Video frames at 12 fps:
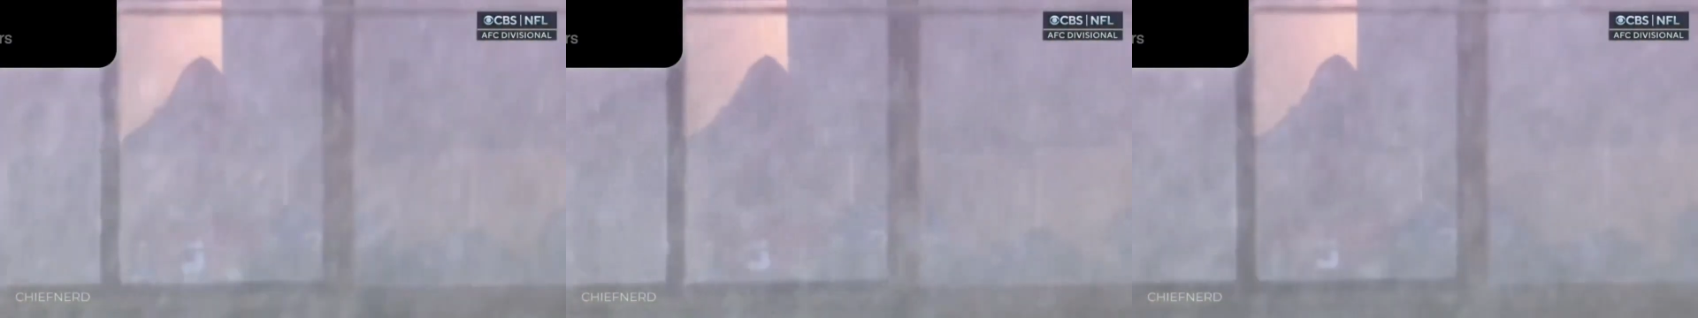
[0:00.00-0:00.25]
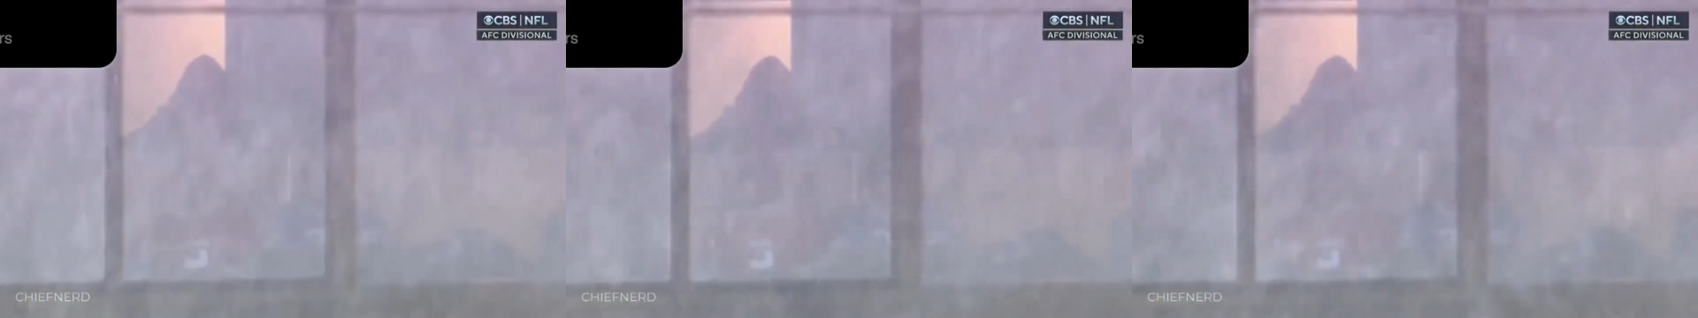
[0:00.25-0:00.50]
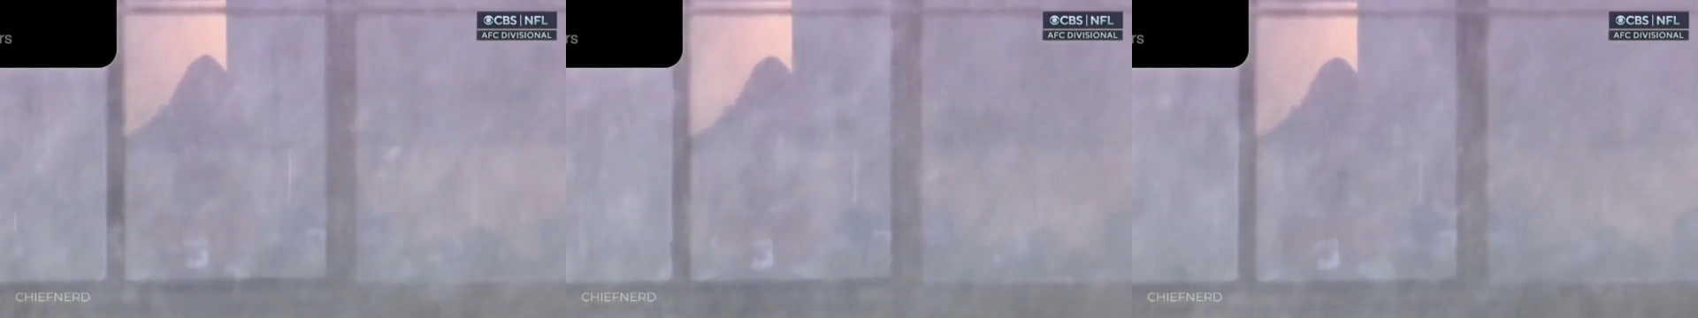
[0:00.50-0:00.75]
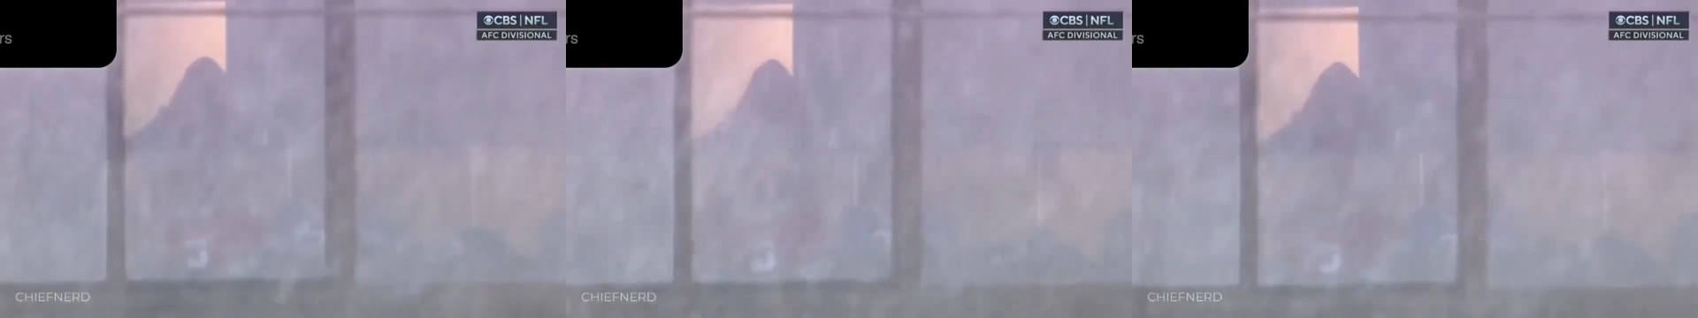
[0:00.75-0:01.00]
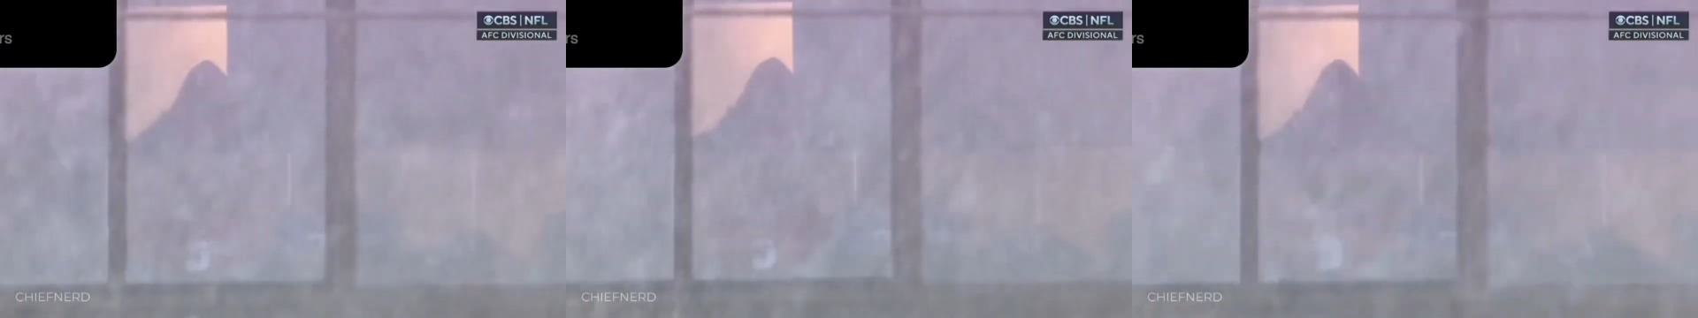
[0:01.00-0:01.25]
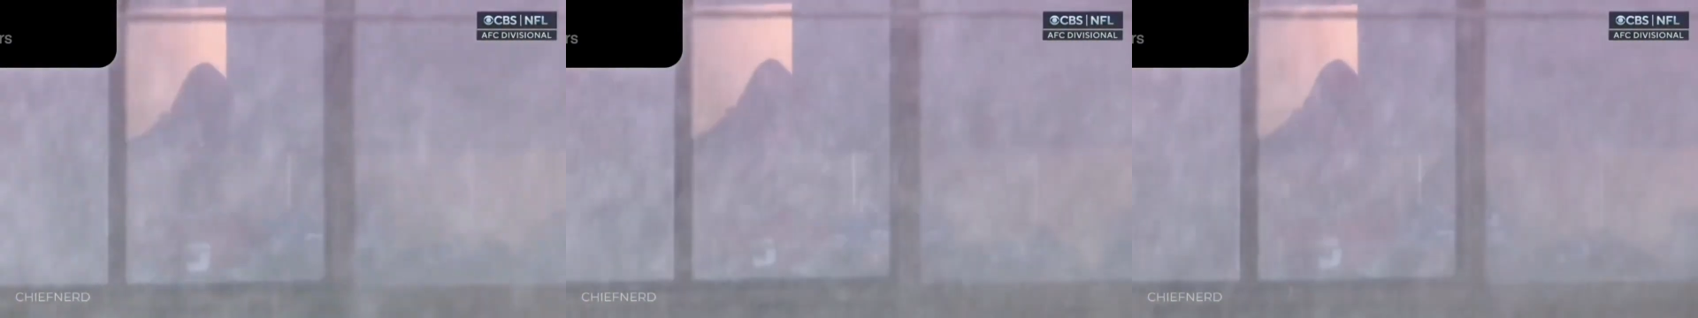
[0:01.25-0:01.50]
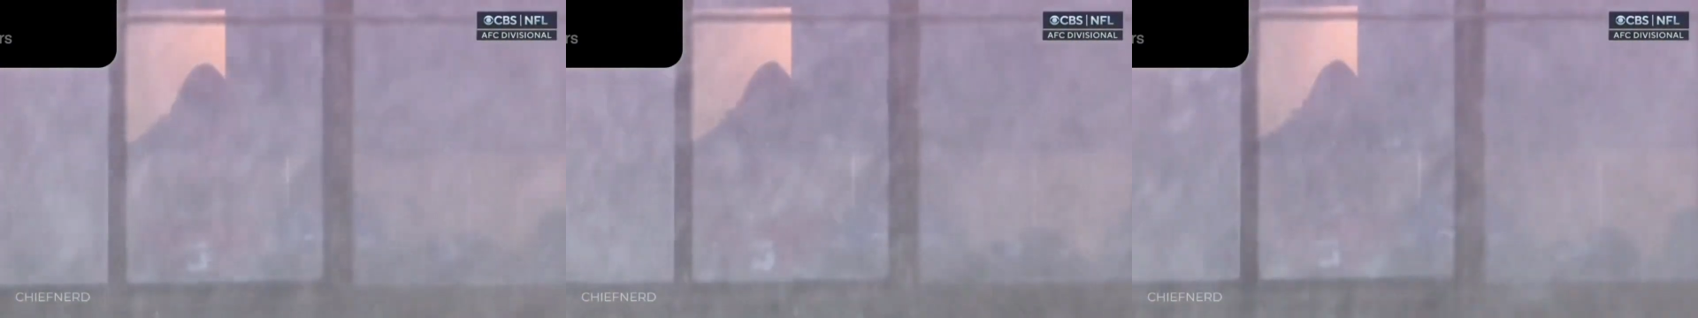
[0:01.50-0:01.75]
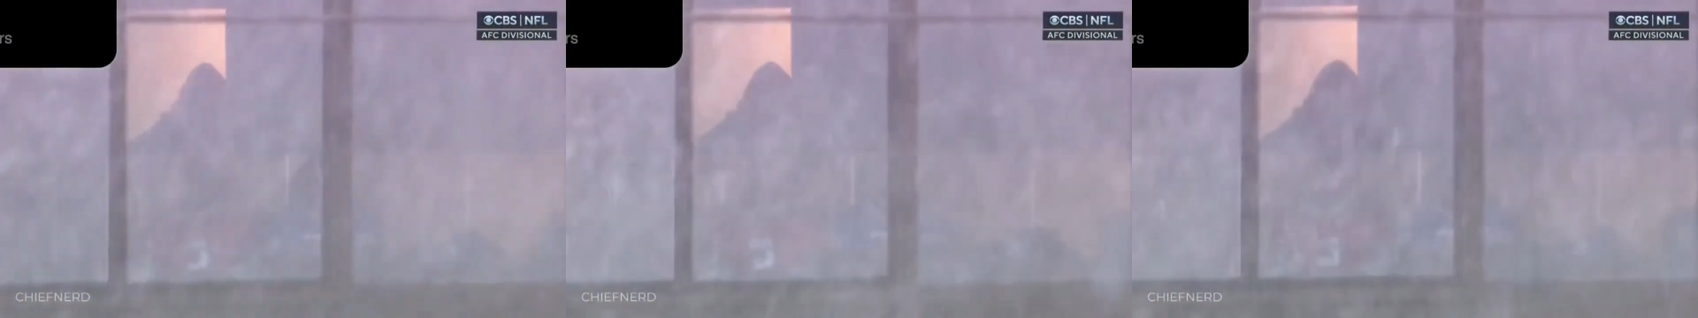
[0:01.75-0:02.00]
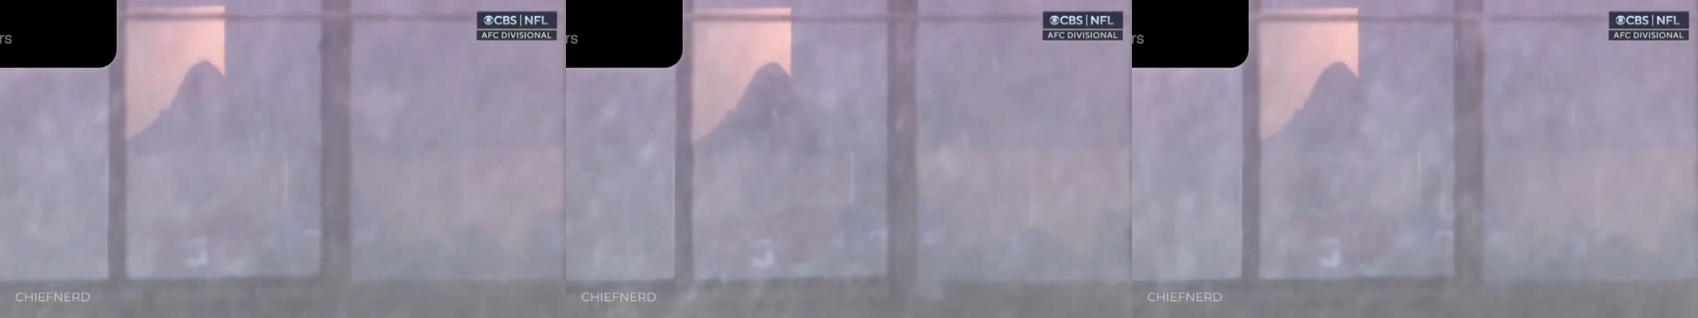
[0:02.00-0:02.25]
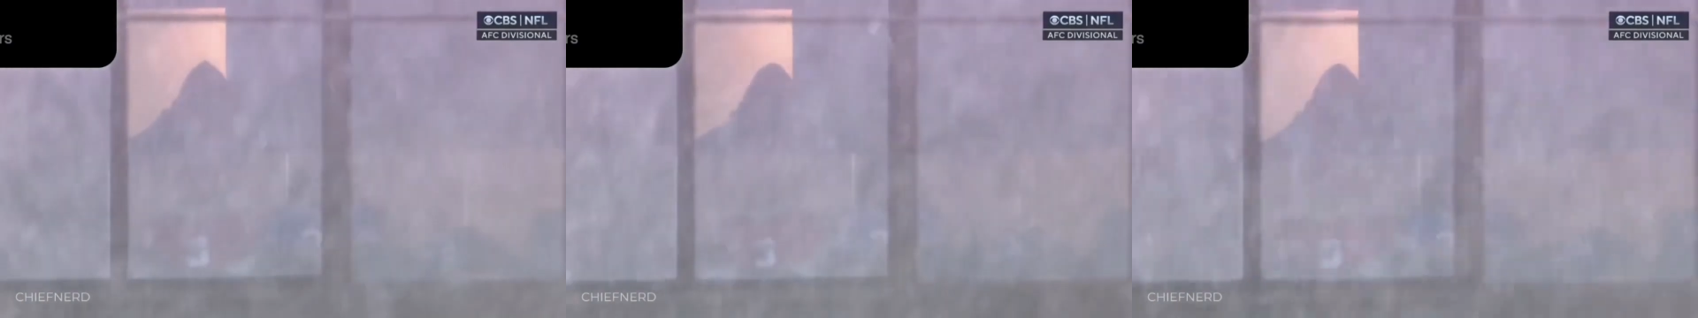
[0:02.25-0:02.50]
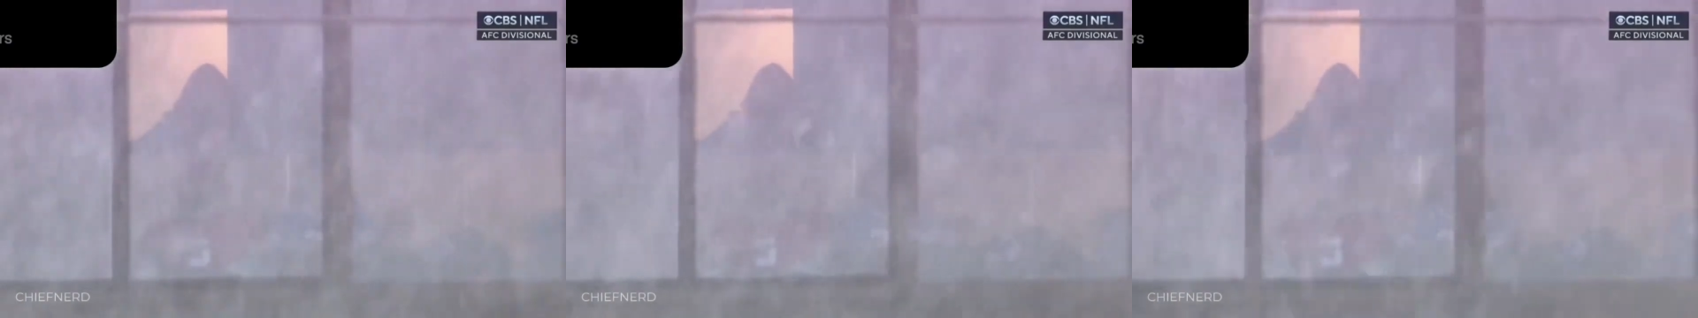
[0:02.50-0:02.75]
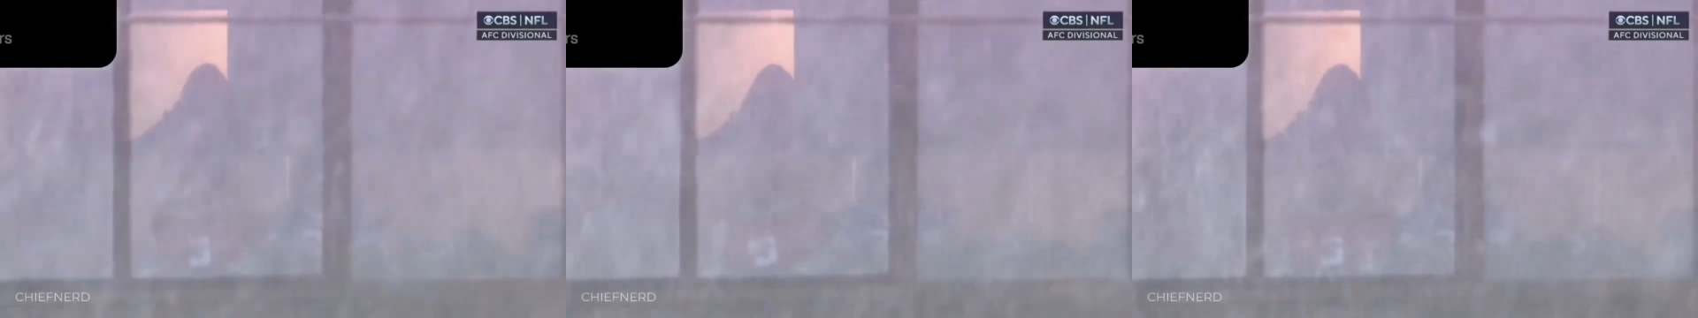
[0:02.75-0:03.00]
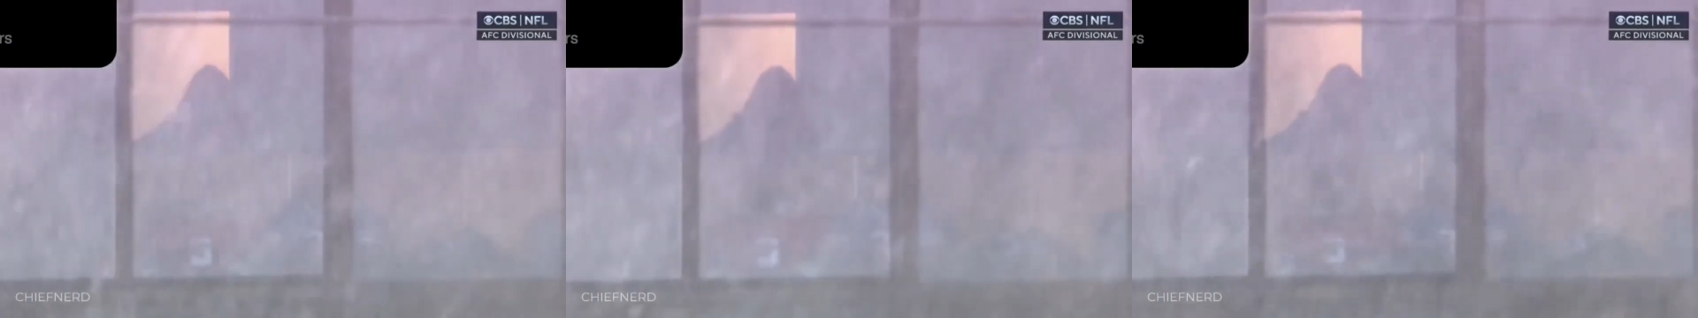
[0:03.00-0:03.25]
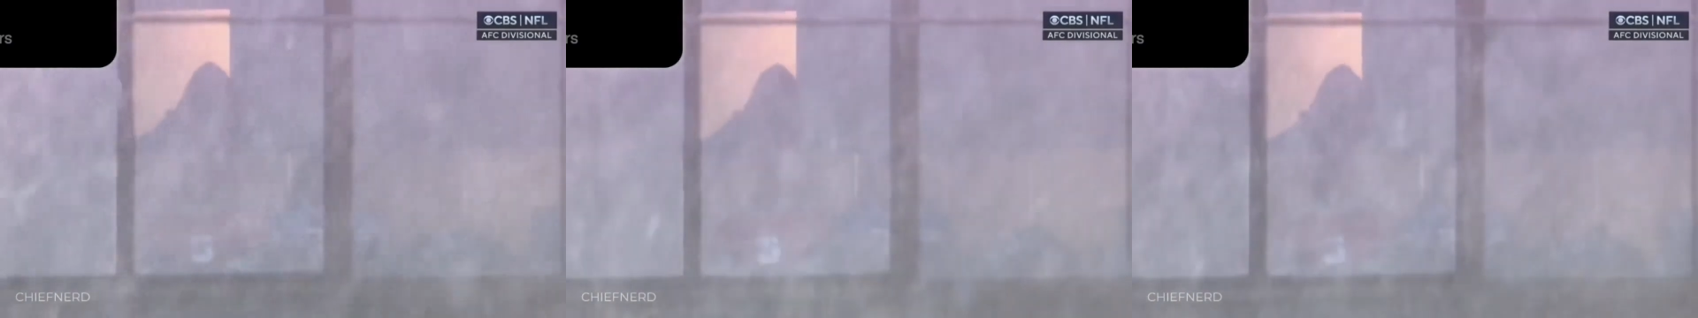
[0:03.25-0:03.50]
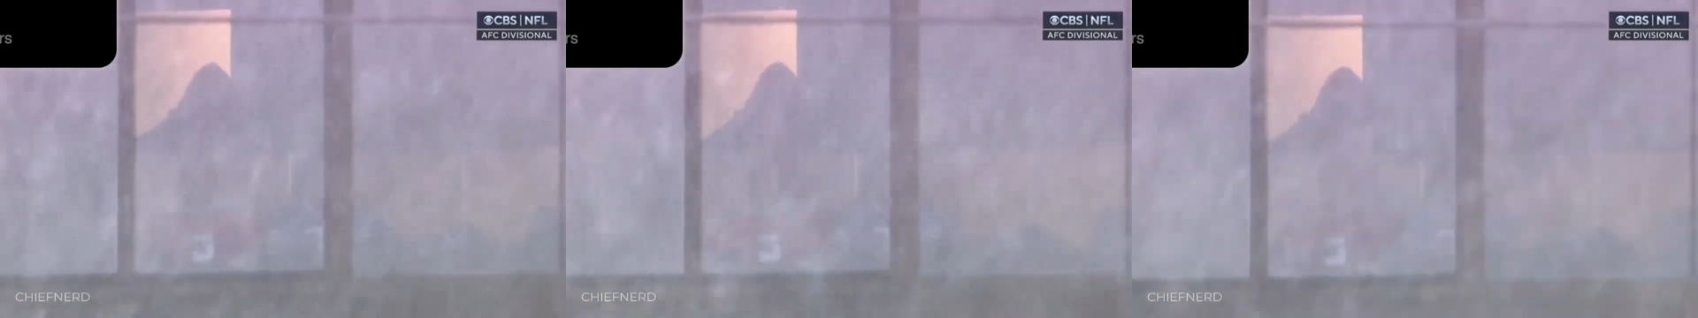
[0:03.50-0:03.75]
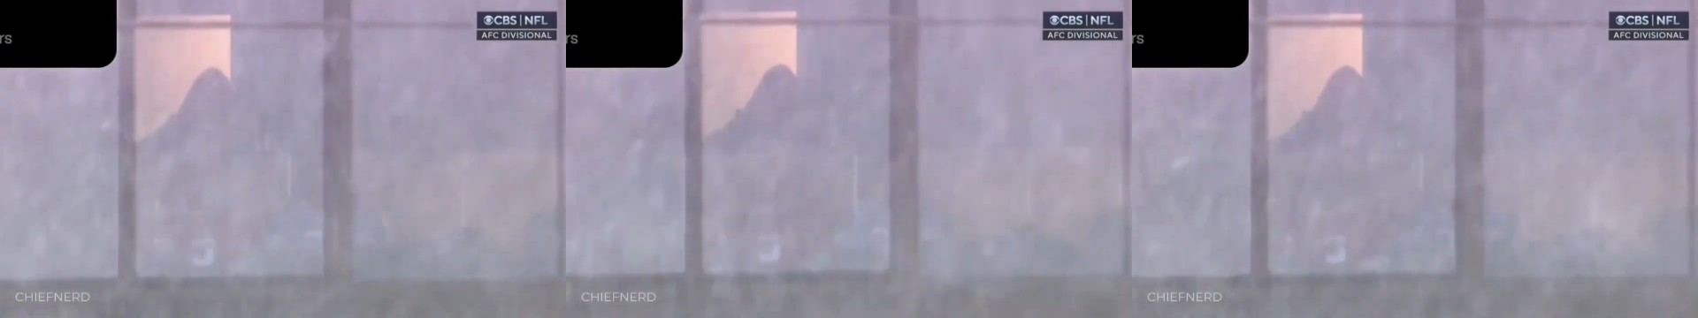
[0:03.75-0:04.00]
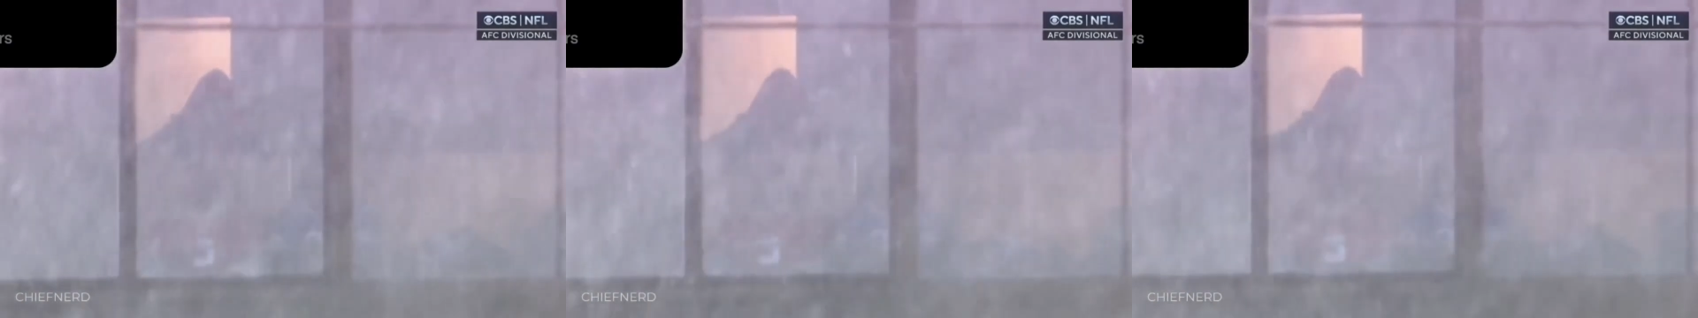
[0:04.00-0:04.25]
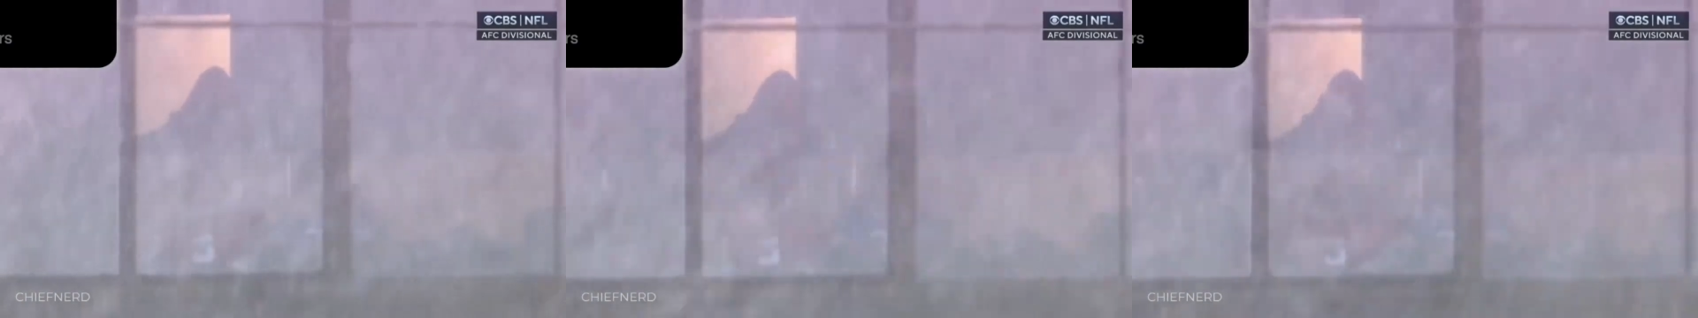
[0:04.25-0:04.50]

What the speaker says: Nobody's mouth can be seen.